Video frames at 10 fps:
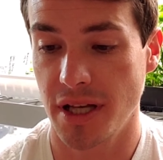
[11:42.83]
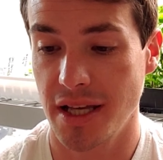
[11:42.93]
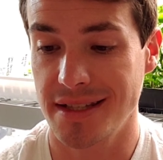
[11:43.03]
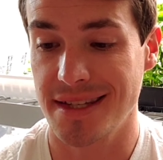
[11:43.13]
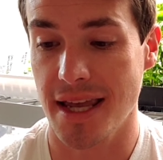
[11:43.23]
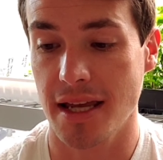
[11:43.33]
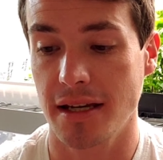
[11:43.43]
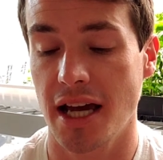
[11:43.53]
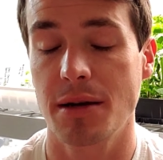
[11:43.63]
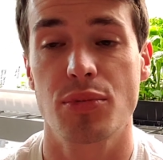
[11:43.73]
It's a
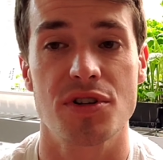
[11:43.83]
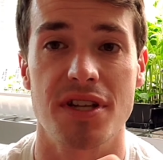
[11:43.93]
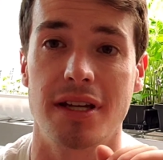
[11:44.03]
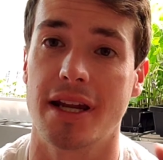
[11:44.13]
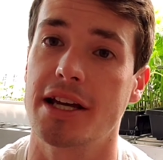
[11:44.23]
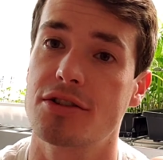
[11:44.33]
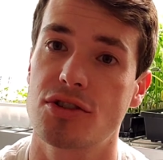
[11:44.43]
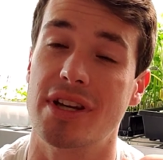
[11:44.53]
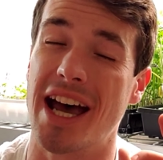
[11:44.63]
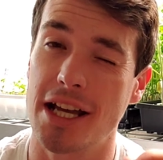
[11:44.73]
9%
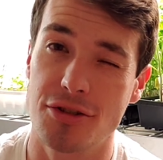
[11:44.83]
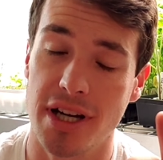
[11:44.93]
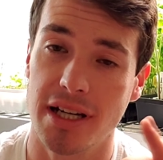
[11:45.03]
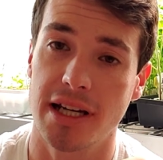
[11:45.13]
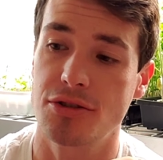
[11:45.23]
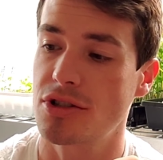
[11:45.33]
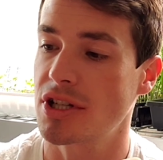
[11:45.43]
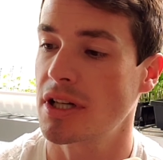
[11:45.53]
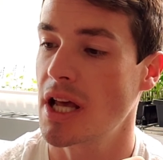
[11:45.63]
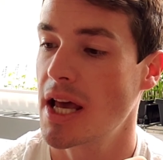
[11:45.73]
nitrate
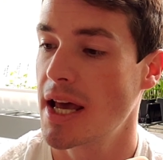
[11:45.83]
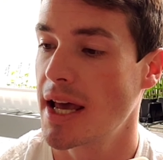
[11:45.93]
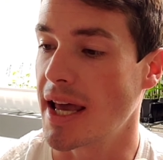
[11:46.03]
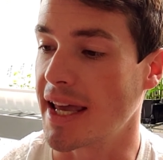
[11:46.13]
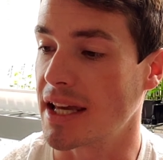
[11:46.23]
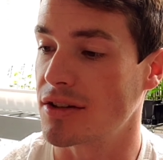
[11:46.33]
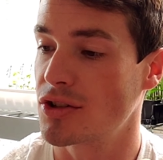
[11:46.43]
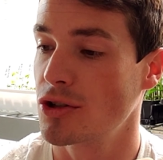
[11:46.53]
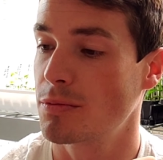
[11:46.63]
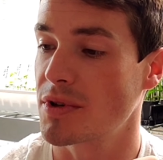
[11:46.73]
nitrogen and
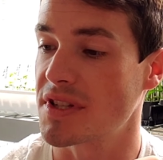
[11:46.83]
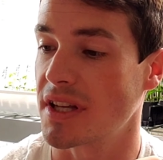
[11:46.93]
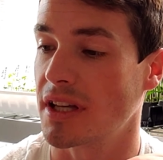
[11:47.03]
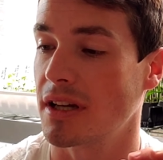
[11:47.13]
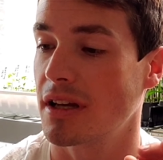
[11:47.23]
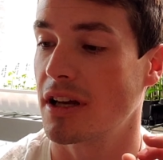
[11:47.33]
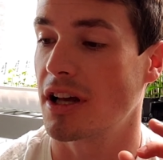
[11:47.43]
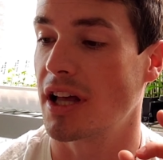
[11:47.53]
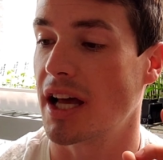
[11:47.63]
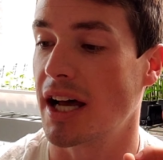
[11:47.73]
2%
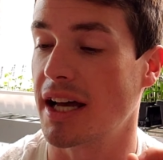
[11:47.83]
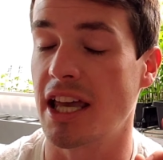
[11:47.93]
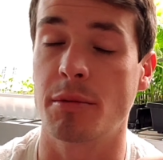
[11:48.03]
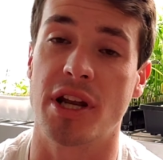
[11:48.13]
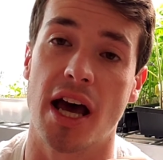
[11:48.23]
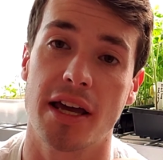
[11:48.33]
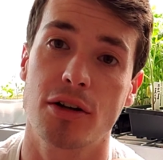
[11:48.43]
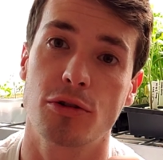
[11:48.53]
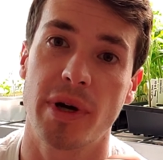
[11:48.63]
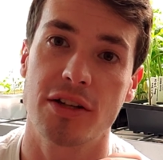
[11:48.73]

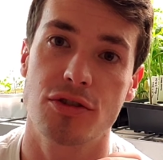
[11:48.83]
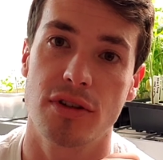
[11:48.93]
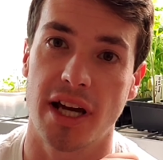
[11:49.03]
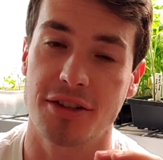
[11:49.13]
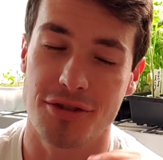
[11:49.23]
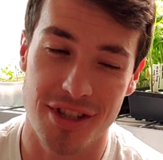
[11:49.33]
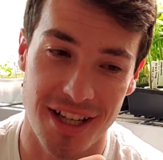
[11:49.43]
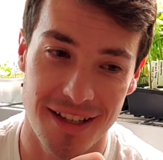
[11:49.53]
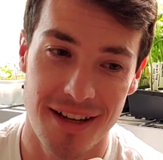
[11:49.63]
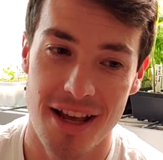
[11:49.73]
ammoniacal
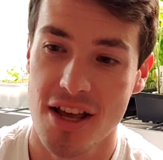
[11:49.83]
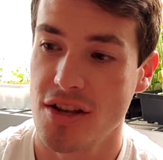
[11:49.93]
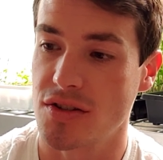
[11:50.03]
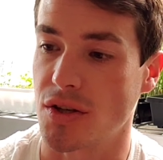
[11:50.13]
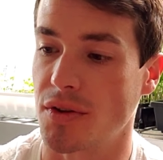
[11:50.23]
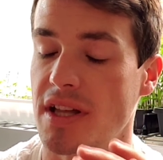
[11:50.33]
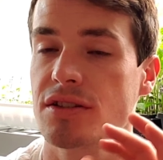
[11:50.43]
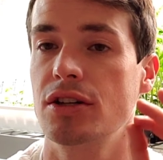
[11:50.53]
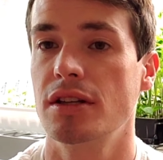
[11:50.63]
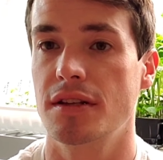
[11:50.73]
nitrogen. So that's
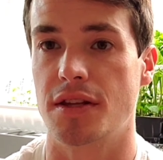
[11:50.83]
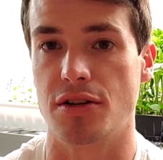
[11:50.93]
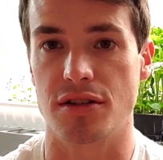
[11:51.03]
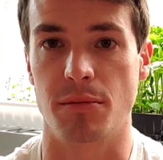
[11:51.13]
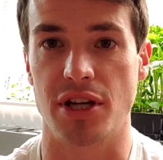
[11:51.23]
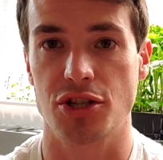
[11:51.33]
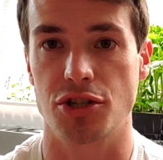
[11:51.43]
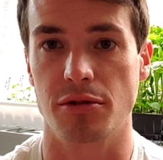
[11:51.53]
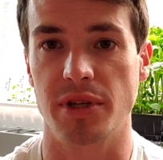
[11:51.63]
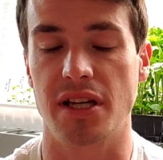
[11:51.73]
good that there's a
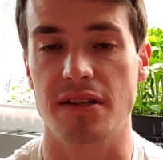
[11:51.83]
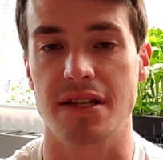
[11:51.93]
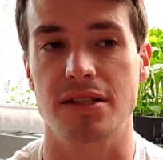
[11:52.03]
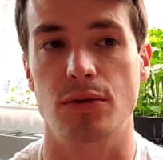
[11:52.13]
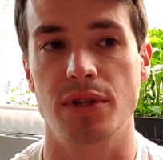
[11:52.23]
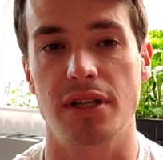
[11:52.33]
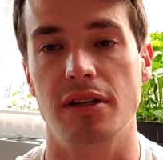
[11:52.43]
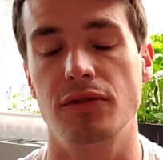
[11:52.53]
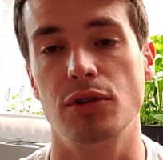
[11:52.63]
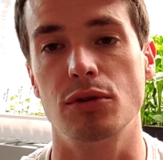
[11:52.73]
mixture, because that's going to
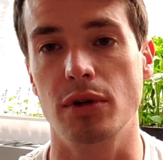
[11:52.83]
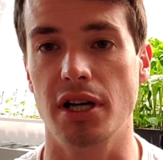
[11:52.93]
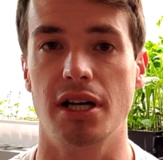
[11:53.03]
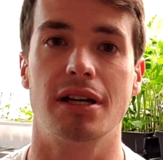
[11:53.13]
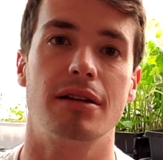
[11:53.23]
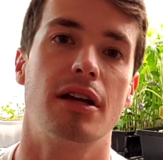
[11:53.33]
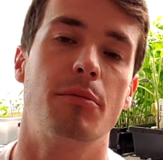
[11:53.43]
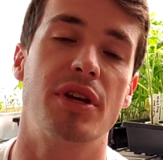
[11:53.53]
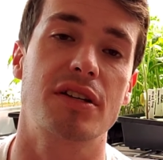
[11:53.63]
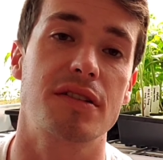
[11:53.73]
give you a
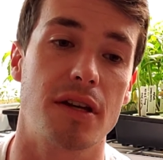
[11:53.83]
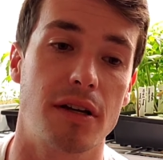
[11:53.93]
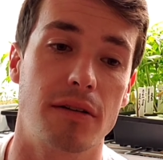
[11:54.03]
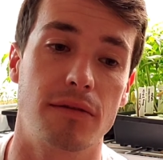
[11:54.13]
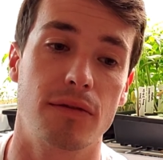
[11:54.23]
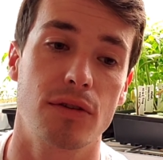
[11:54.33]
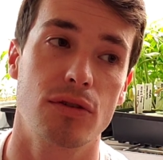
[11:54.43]
mix of